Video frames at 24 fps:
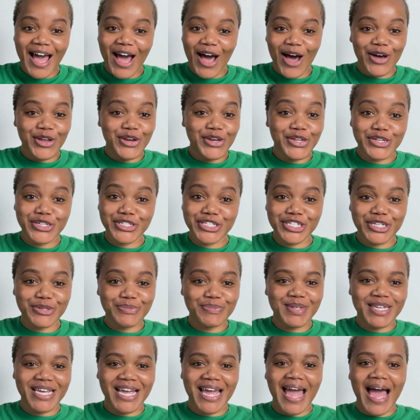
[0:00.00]
YouTube
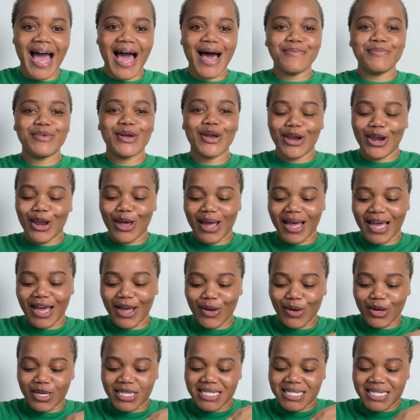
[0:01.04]
here, I'm no longer
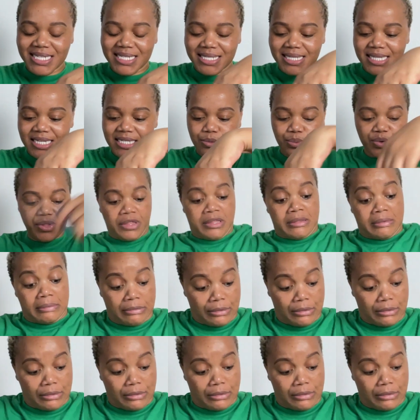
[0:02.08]
consistent